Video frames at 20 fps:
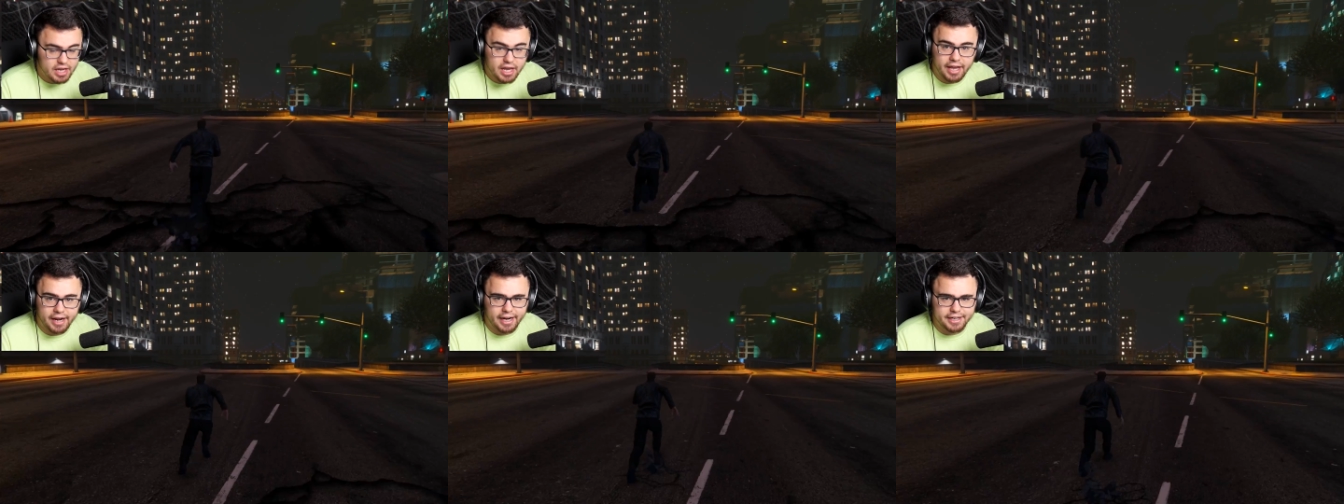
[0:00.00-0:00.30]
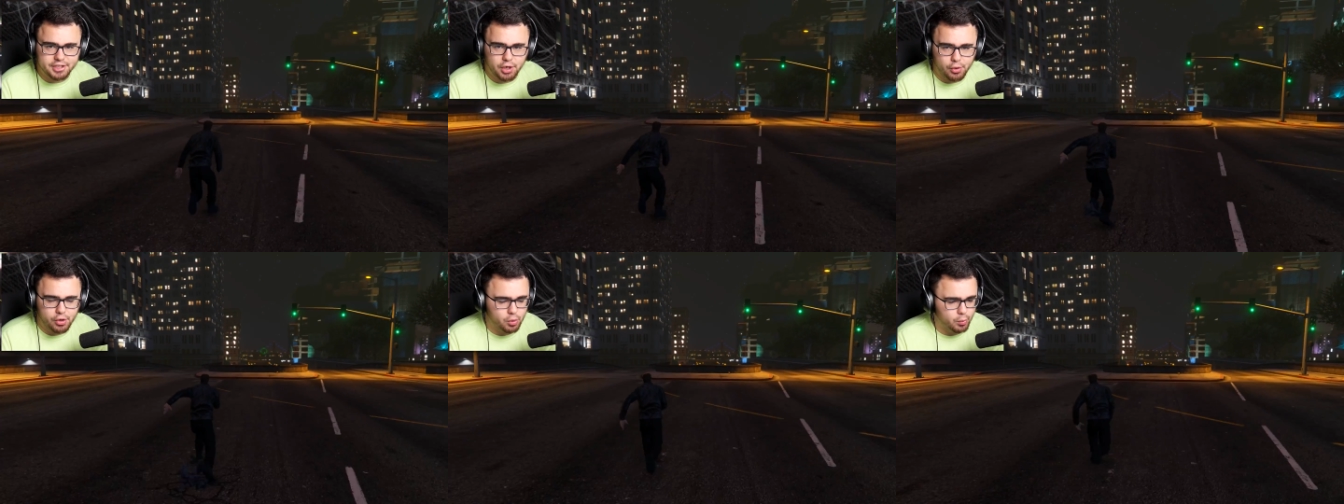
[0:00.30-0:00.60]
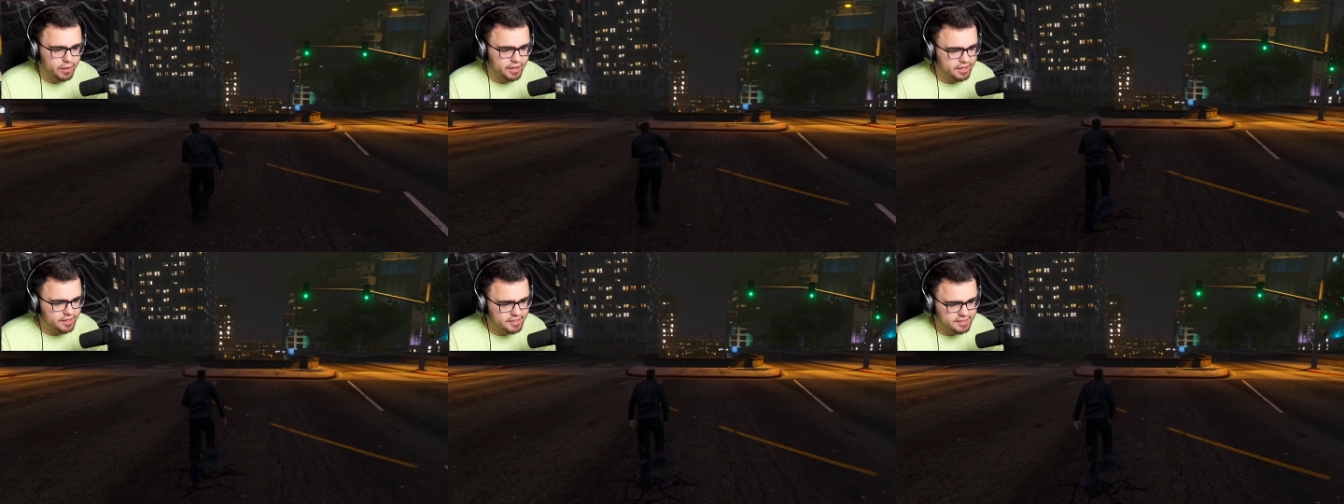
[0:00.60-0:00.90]
And I don't know
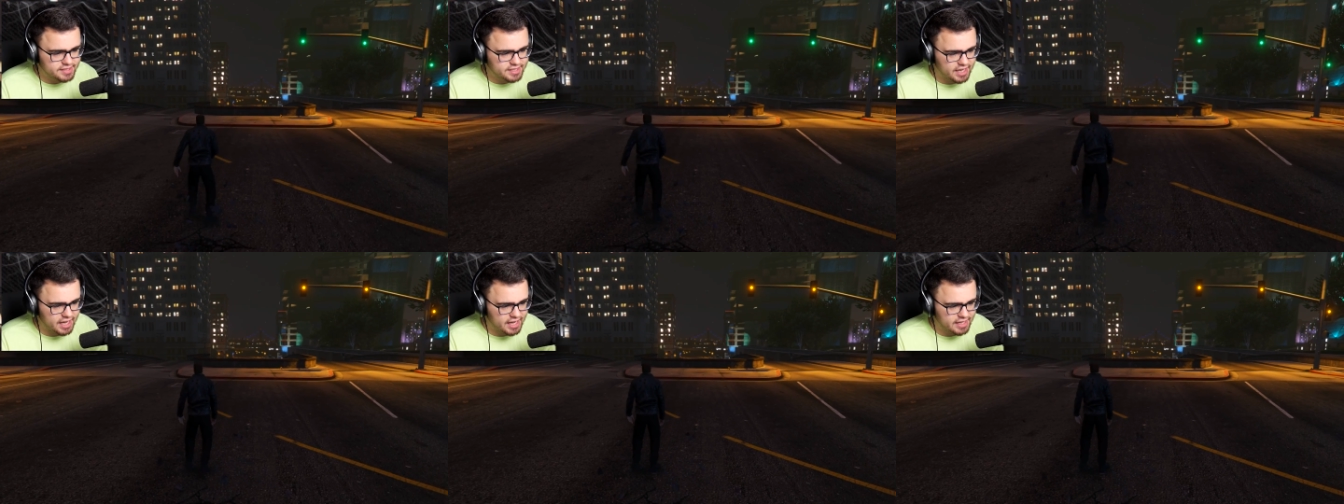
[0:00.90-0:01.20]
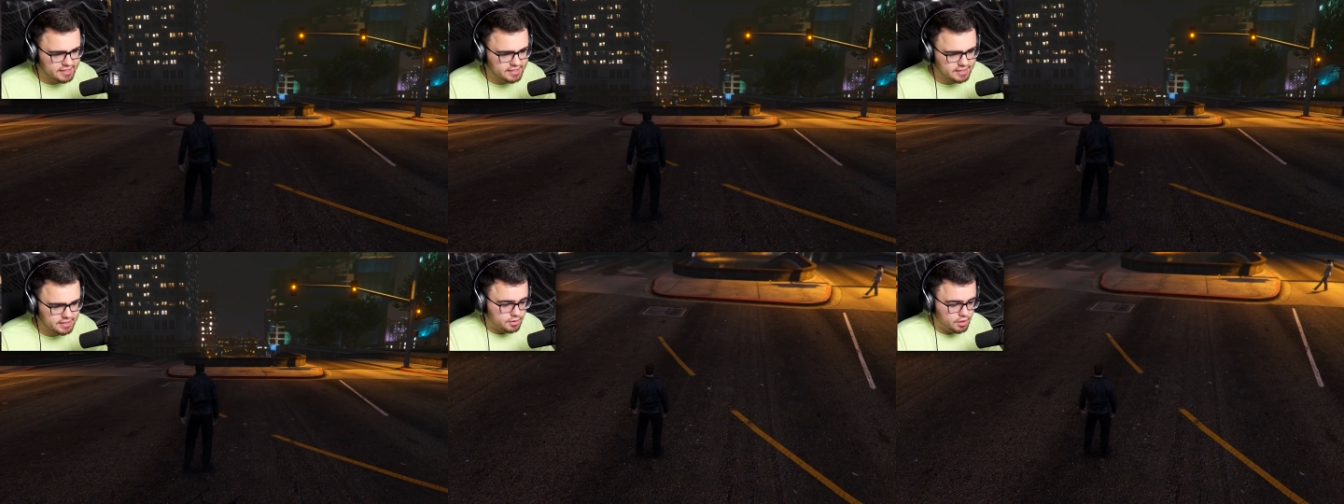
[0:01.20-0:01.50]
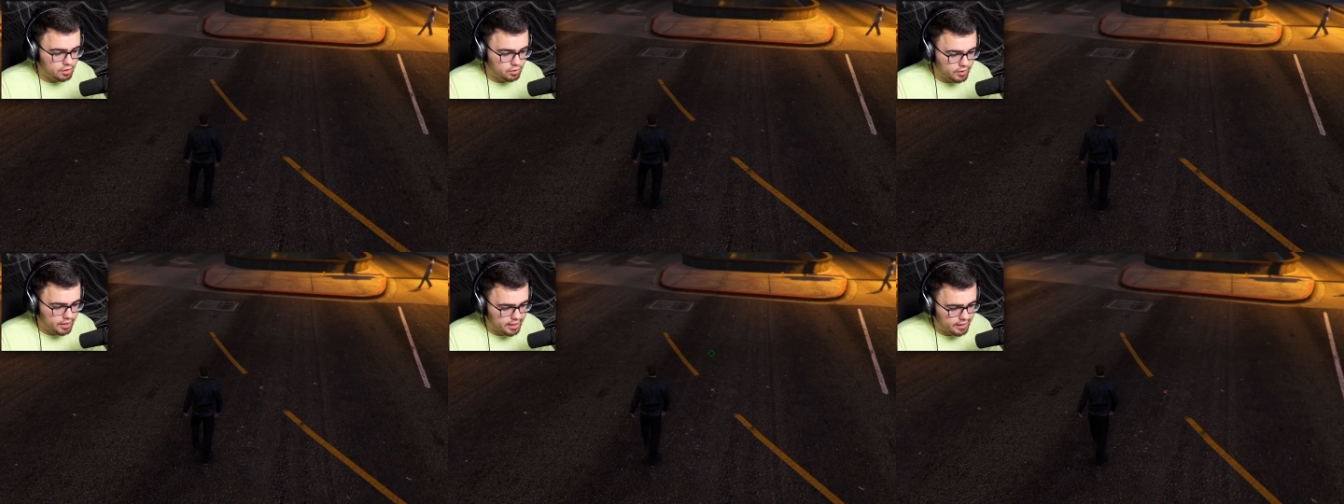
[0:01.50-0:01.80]
what it is, guys.
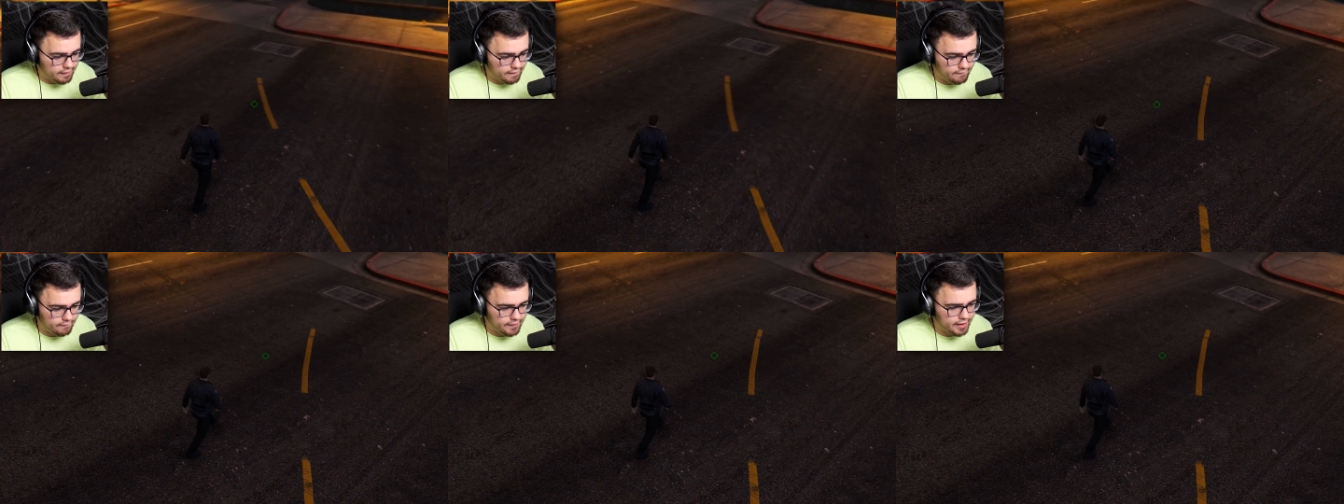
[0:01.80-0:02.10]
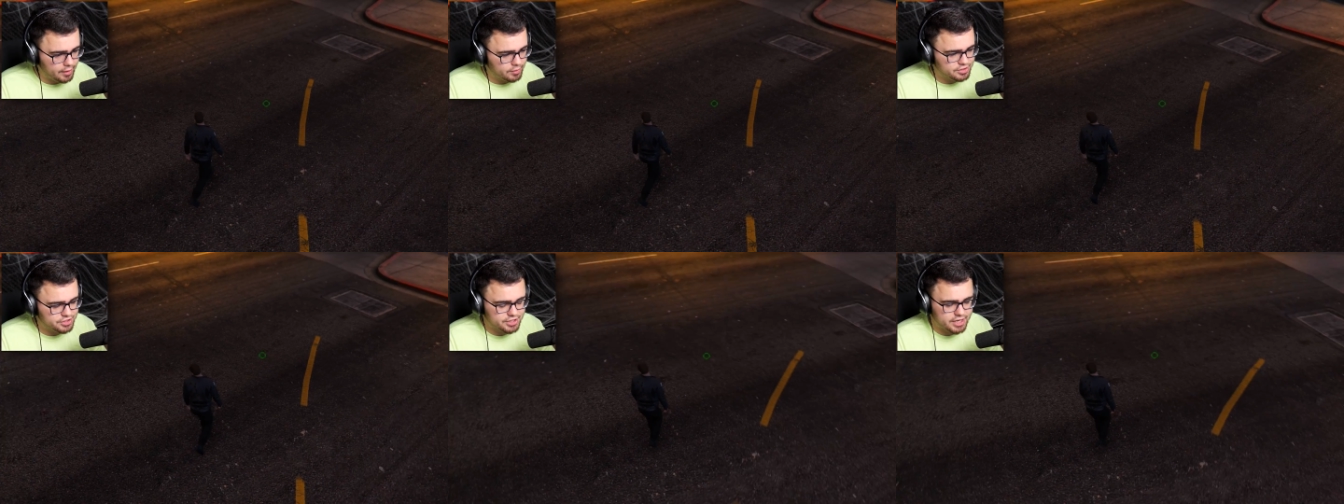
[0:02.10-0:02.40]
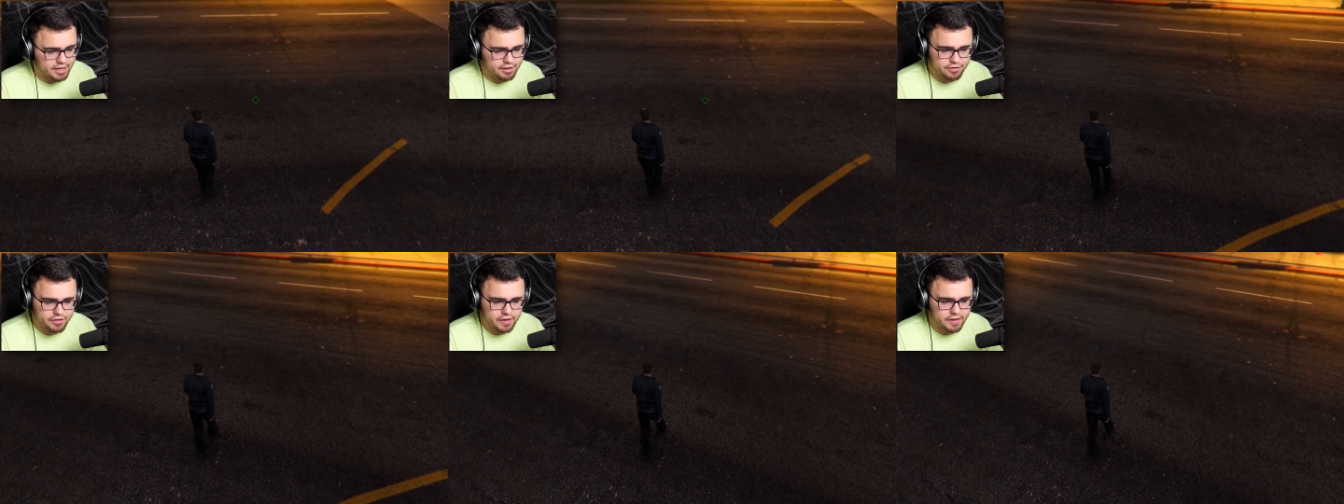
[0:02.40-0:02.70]
Okay, okay, we just
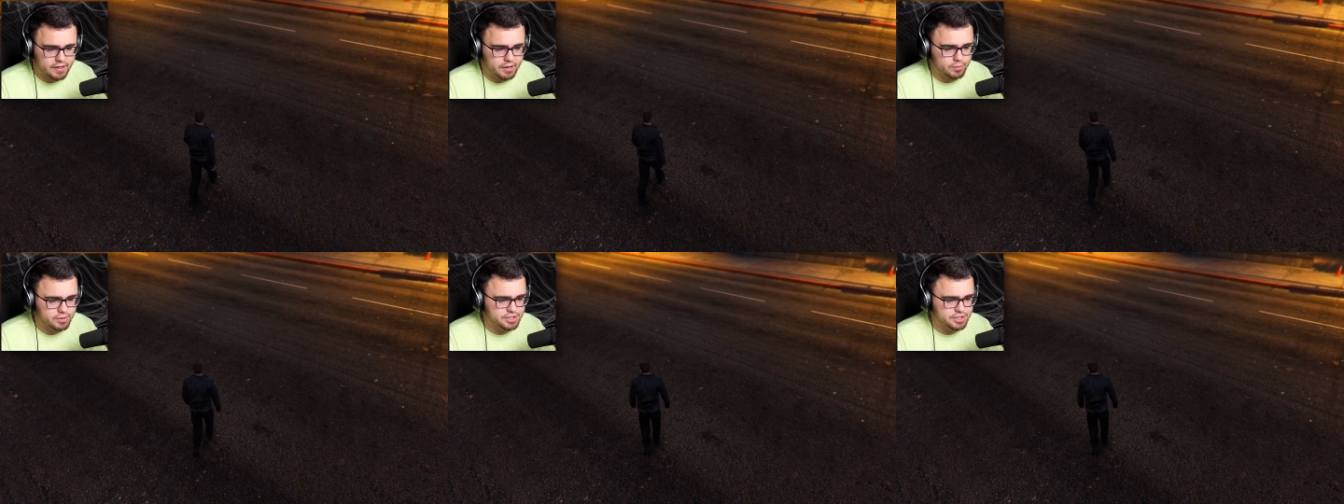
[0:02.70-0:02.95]
gotta think here.